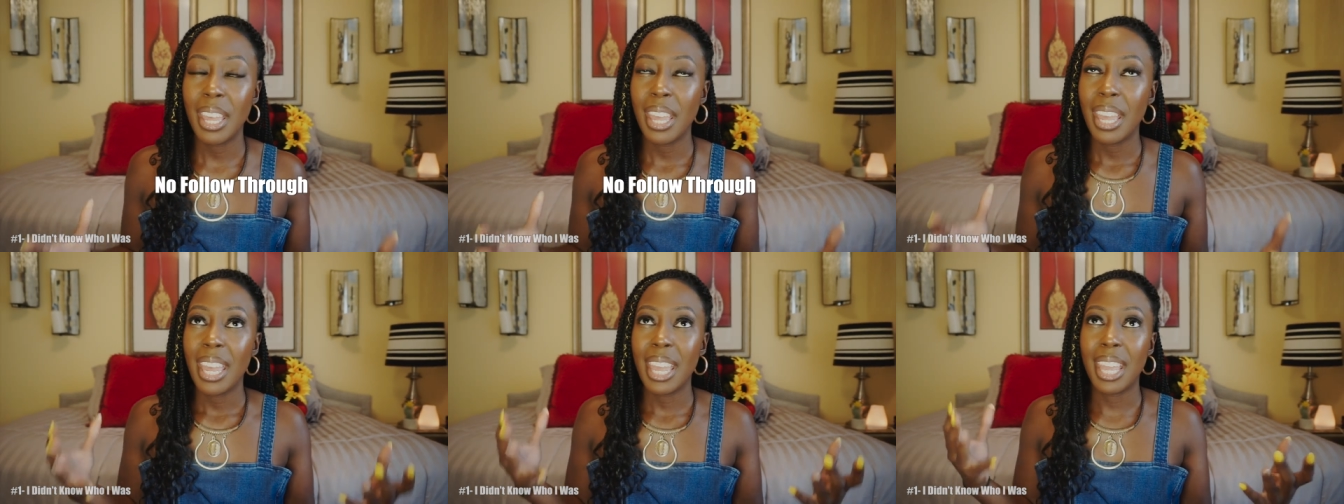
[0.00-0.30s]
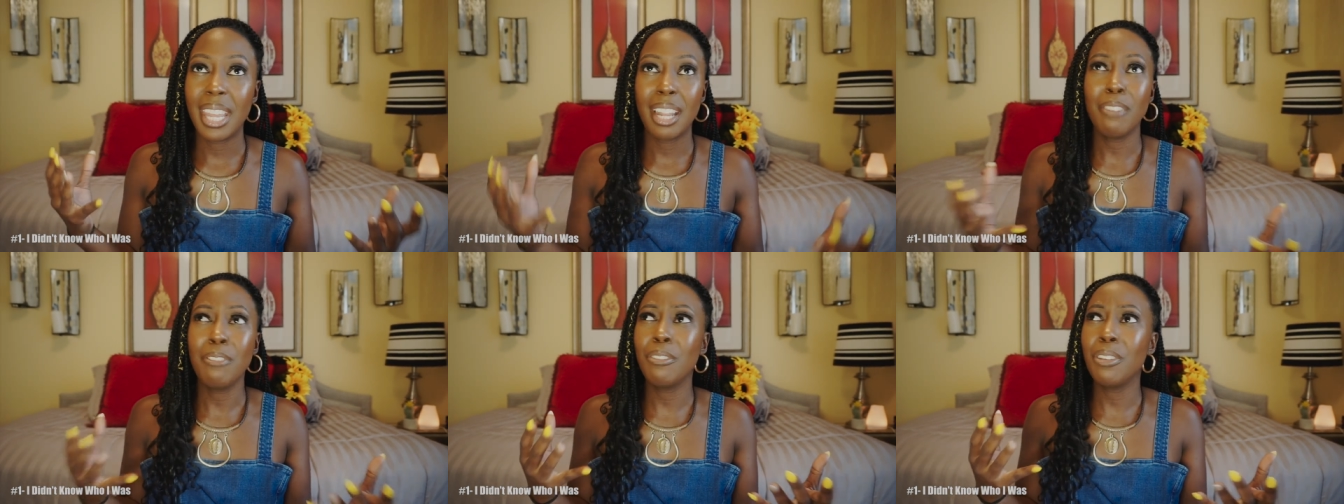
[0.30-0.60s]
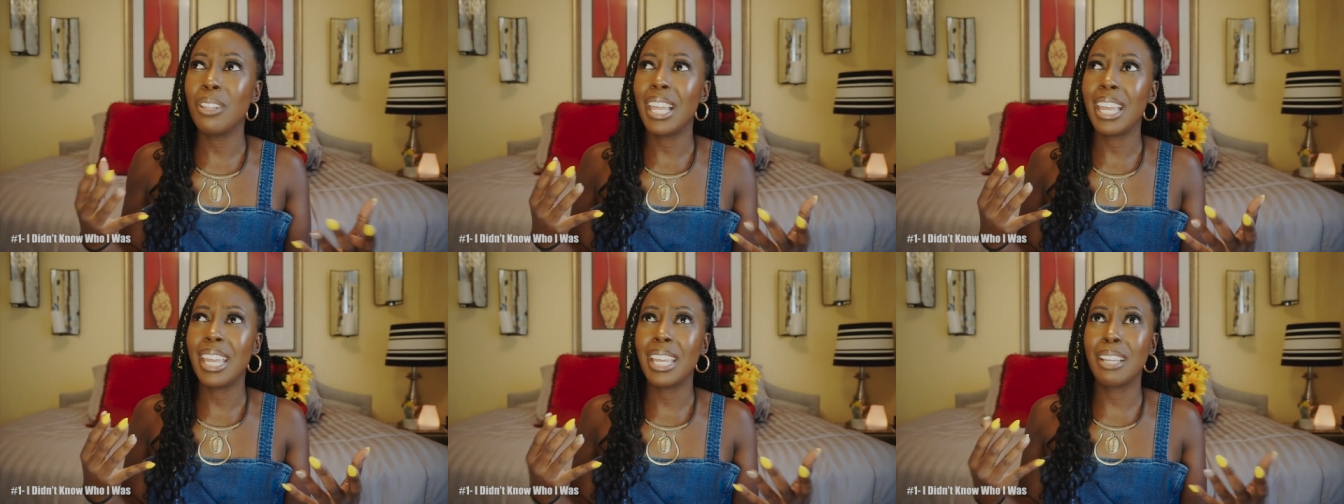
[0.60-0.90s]
And I
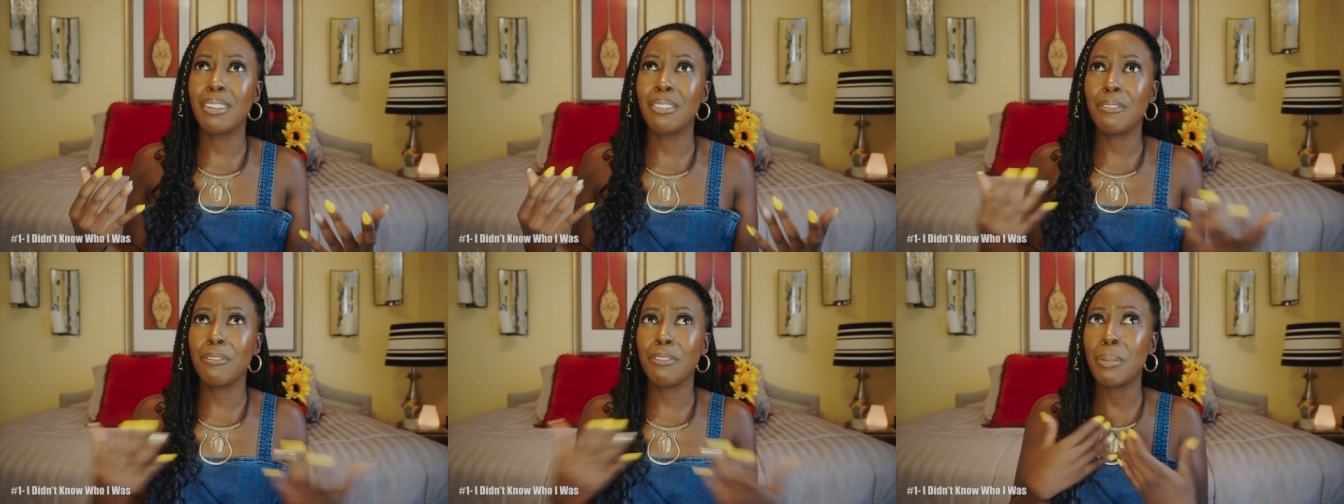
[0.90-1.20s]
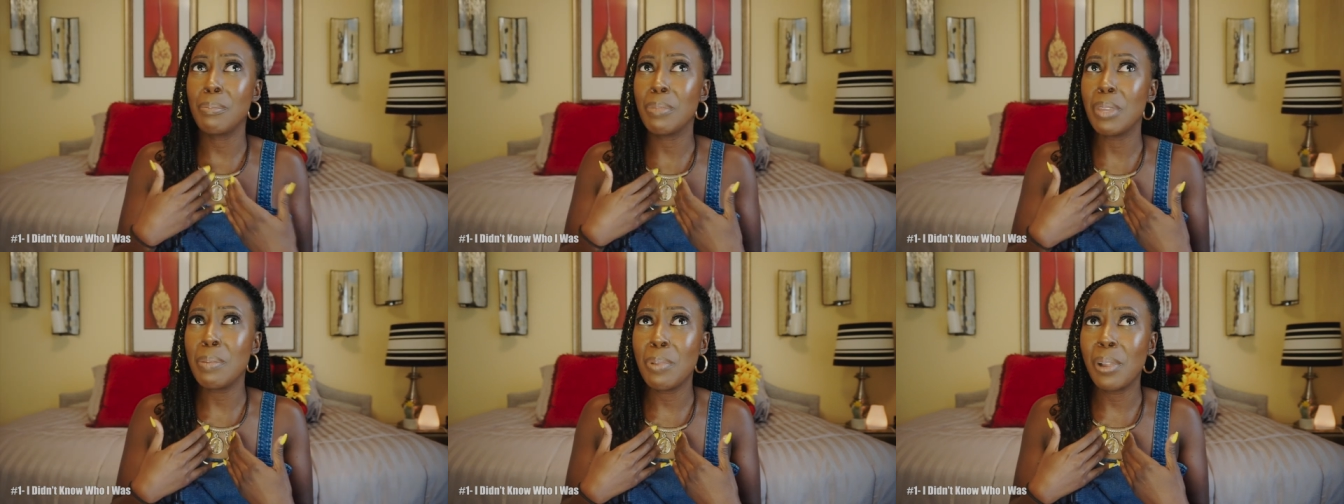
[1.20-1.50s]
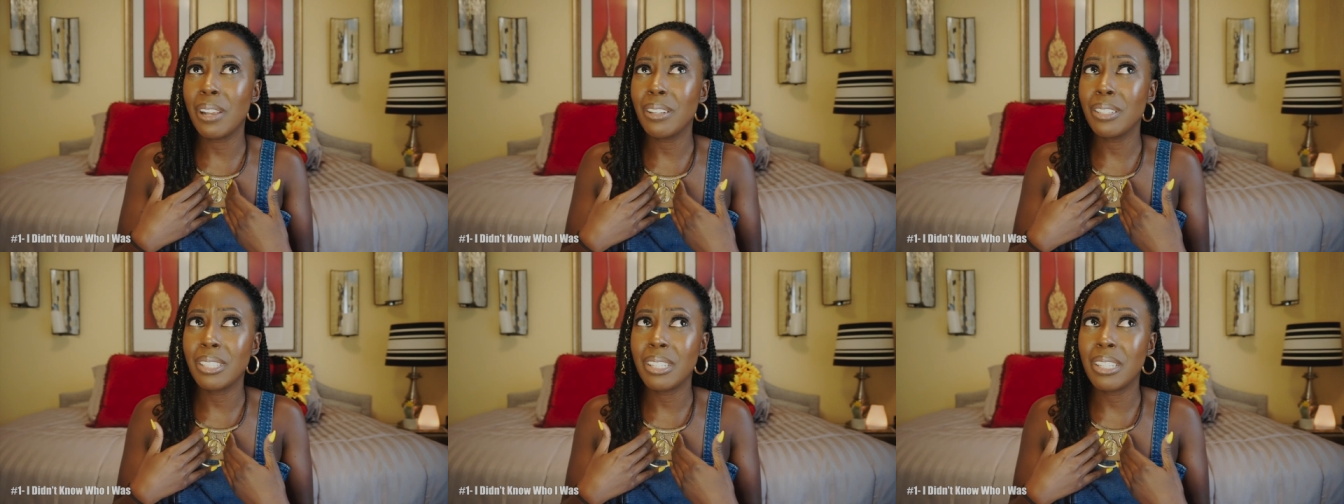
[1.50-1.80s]
feel like for me
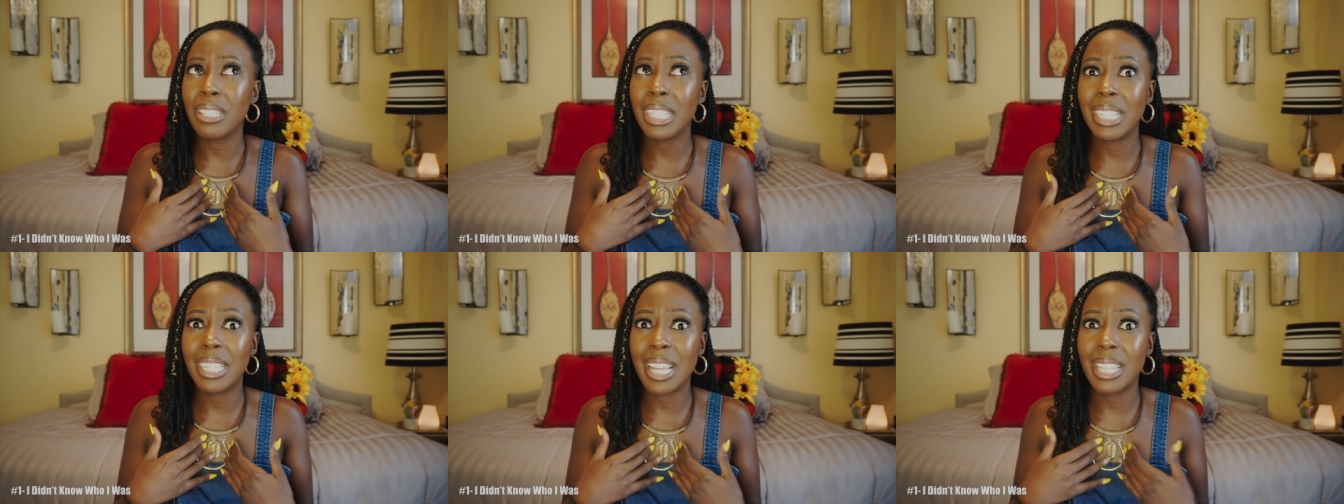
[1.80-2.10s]
personally,